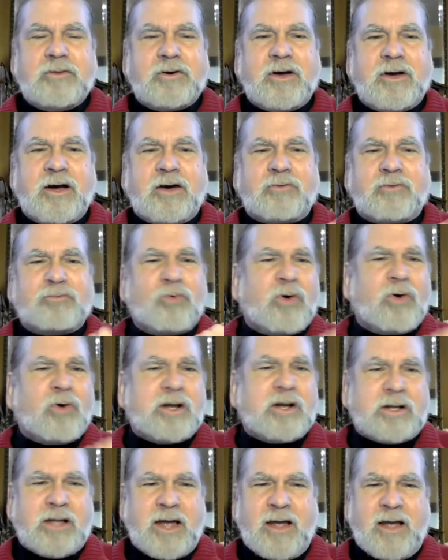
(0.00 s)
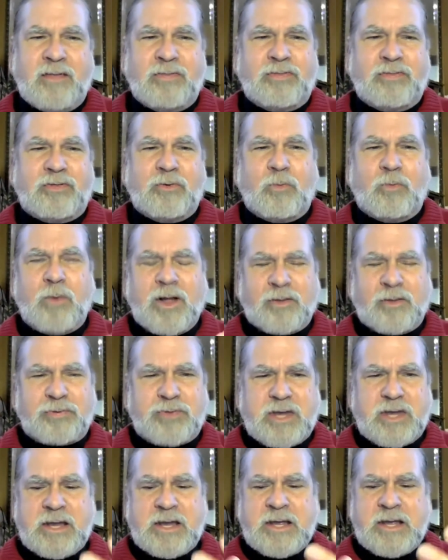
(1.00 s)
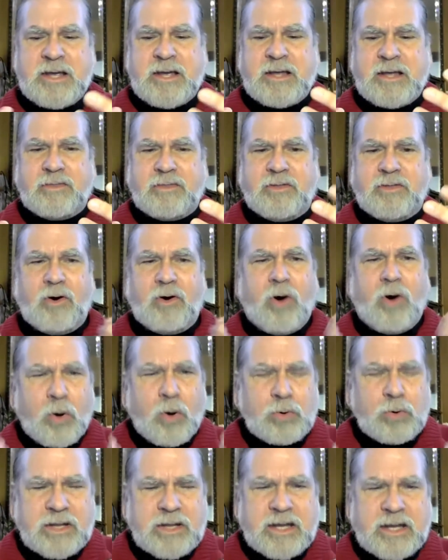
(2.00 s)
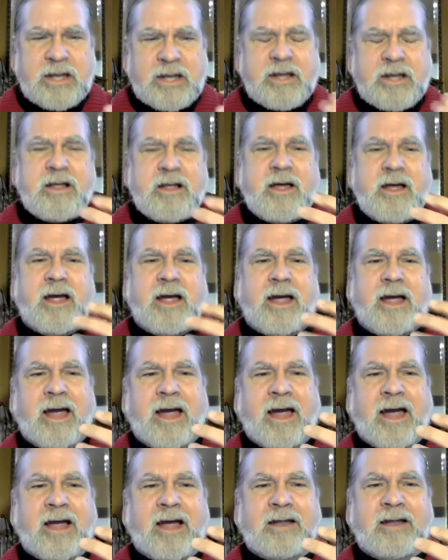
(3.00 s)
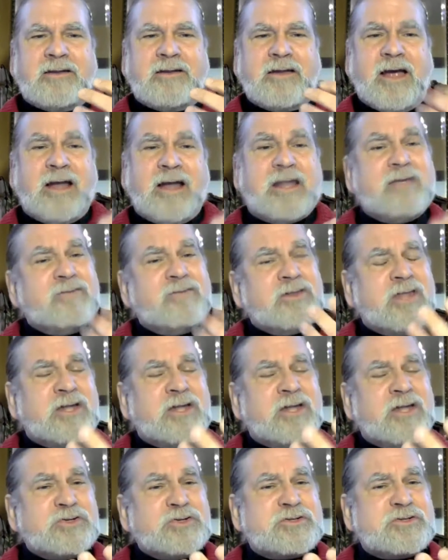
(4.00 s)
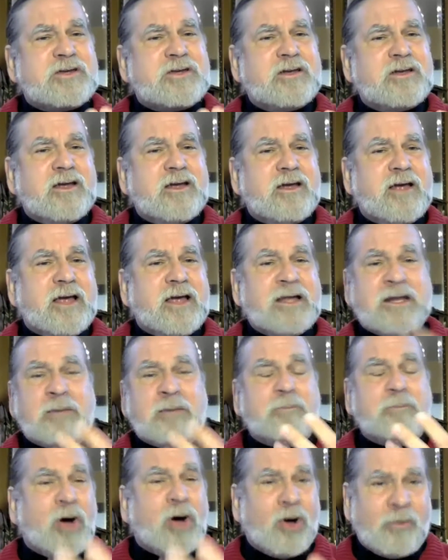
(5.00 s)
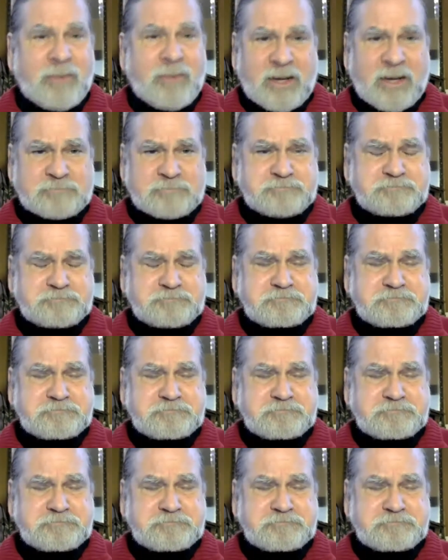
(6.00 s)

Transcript: royal and the wealthy, the holy, and even then used in embalming.